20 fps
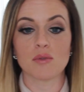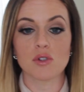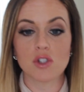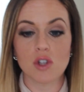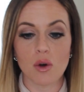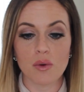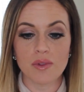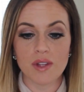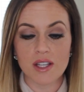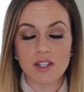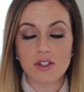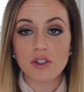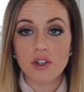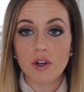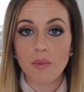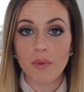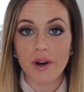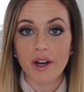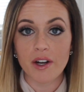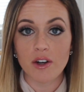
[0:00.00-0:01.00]
So
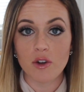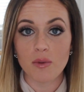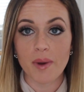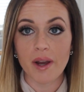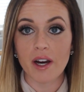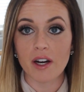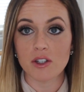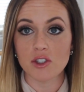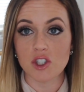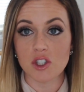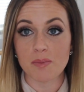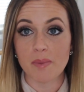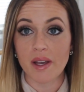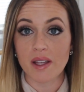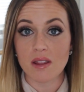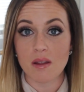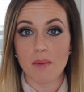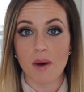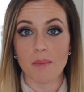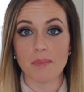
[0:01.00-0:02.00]
are a brand new pair, just
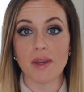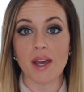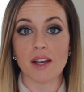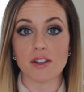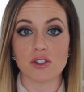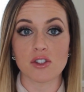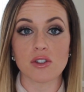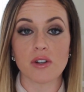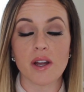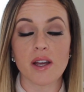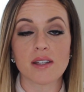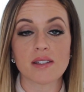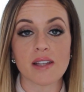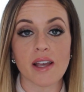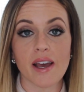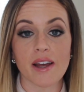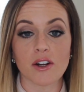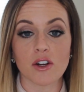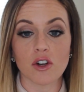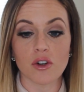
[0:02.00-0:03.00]
picked them up yesterday because I
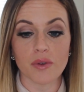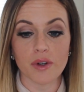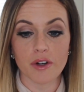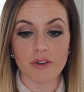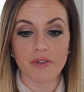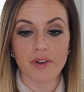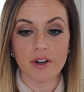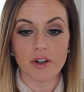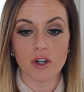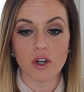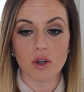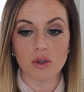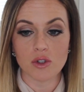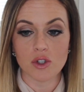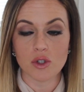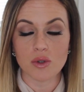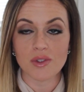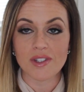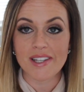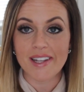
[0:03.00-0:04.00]
had a career fair to go
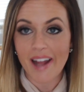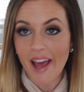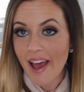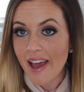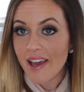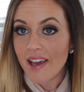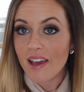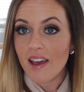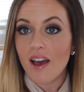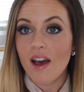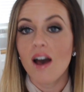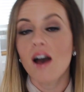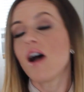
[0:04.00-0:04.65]
to today.